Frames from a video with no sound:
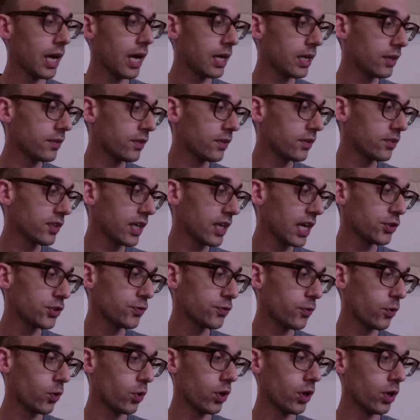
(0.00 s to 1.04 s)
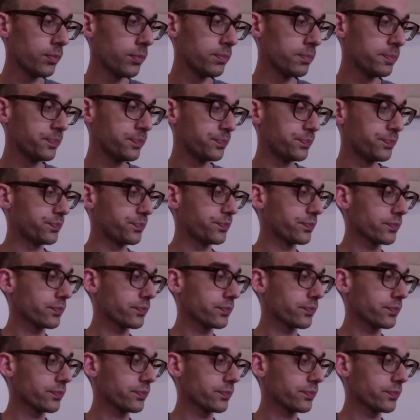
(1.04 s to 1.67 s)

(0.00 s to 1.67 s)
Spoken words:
And in the sketch form,